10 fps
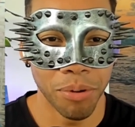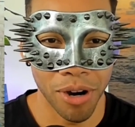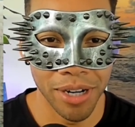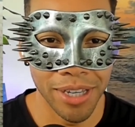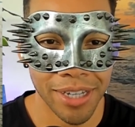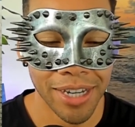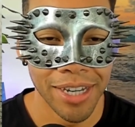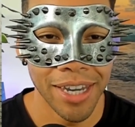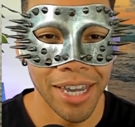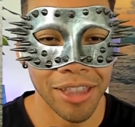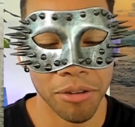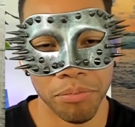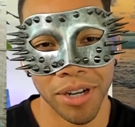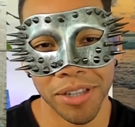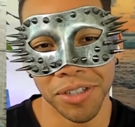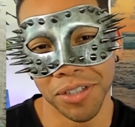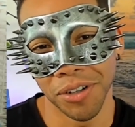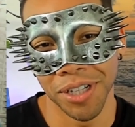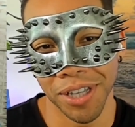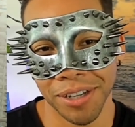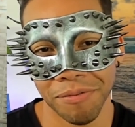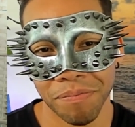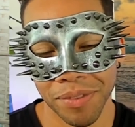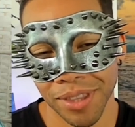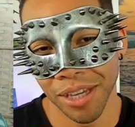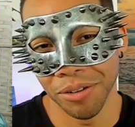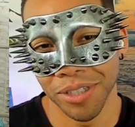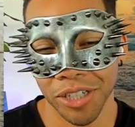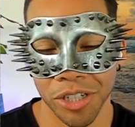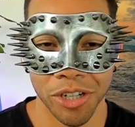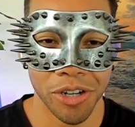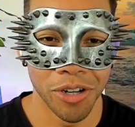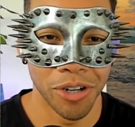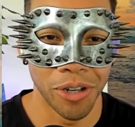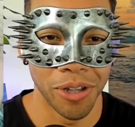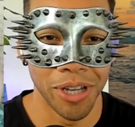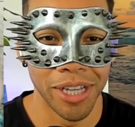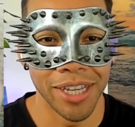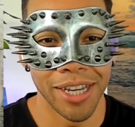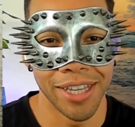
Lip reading: party, and the brothers started like they were touching a girl, and then